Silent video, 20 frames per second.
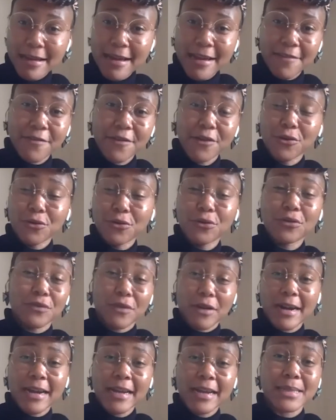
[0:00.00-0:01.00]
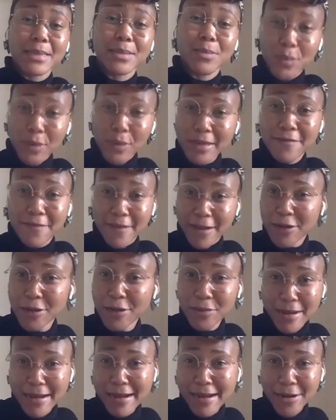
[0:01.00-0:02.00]
life and your rights, we
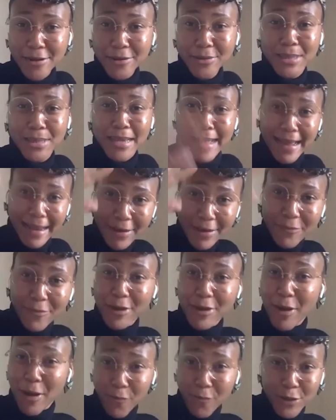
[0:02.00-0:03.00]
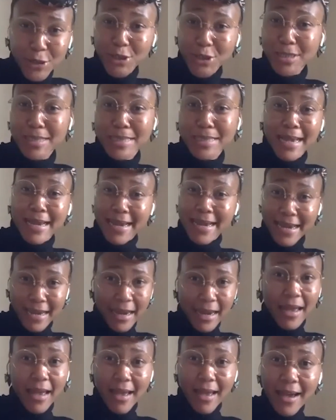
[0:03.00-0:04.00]
value ours, and we're just
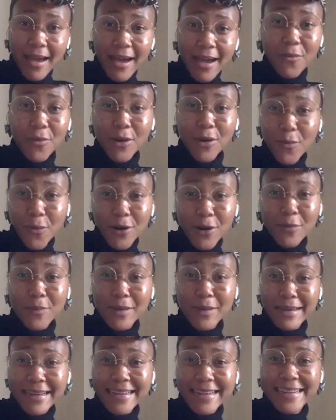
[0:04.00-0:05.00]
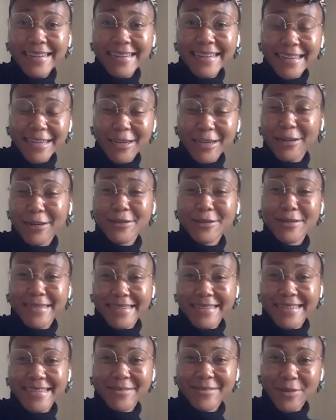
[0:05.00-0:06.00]
saying we want to be
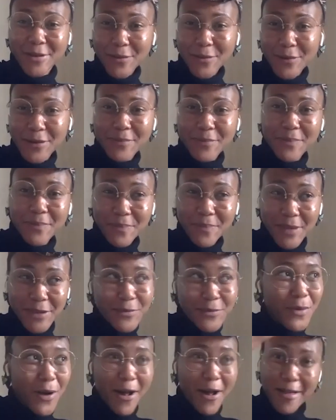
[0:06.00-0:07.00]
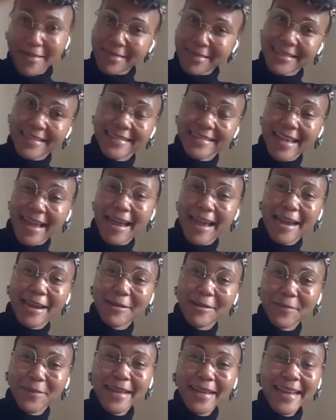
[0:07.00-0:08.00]
included, we want to be worth the
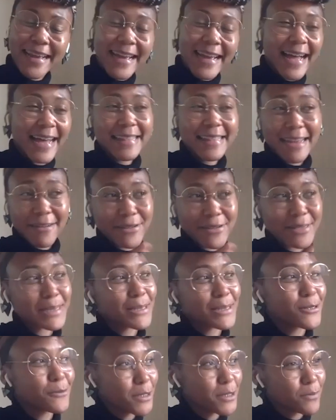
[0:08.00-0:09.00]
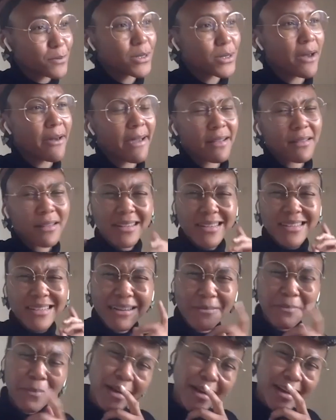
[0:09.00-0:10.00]
same. And there is still people going,
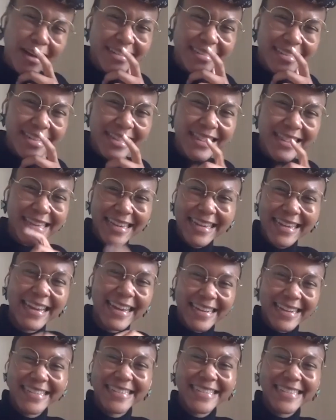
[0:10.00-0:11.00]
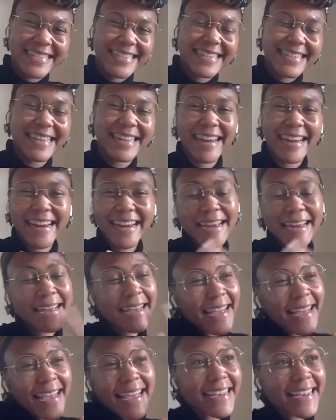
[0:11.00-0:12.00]
yeah, but the thing is, like,
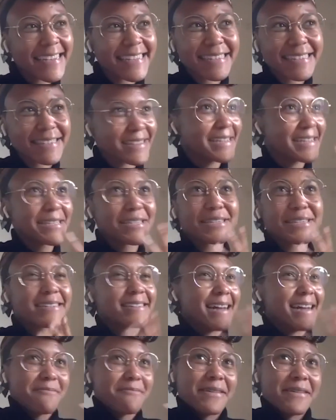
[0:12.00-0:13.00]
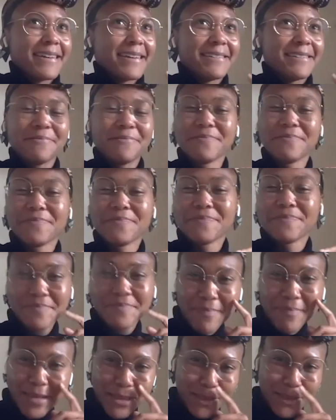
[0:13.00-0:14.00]
I mean,
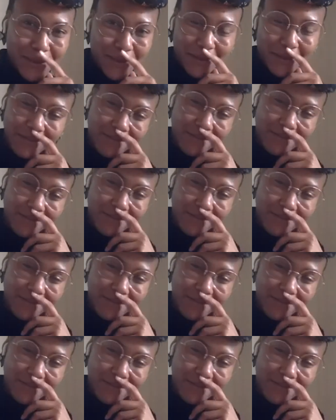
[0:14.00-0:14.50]
mental.